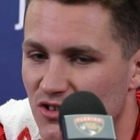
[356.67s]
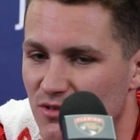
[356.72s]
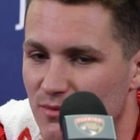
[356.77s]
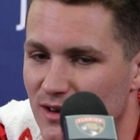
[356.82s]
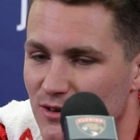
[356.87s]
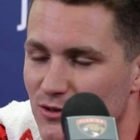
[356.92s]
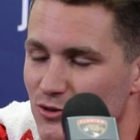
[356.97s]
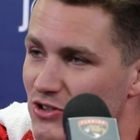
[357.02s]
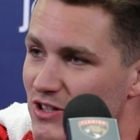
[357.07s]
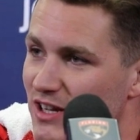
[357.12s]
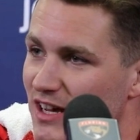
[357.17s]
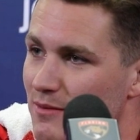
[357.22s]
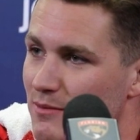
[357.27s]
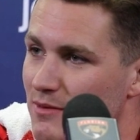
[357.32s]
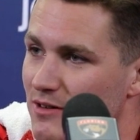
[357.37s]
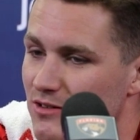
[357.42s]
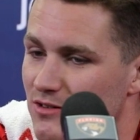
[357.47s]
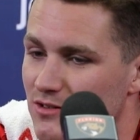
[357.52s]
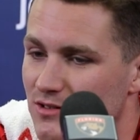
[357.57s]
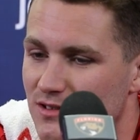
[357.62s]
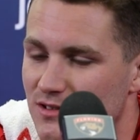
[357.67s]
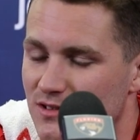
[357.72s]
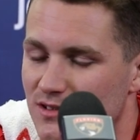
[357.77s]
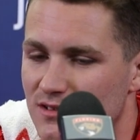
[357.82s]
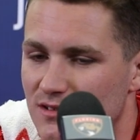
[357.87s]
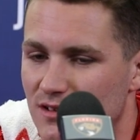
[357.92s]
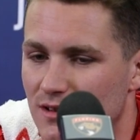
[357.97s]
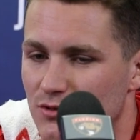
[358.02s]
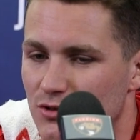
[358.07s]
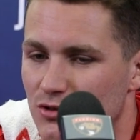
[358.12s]
extra time here, because
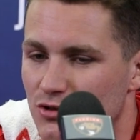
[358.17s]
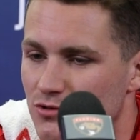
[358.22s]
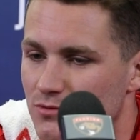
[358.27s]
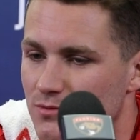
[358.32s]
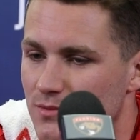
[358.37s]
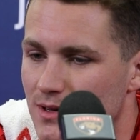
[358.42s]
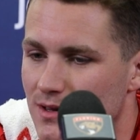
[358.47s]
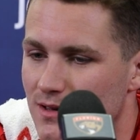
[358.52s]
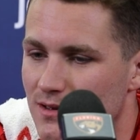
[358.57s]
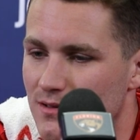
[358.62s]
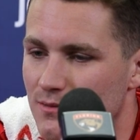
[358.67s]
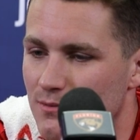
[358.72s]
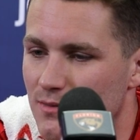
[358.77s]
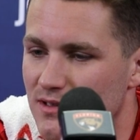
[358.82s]
I'd love to show my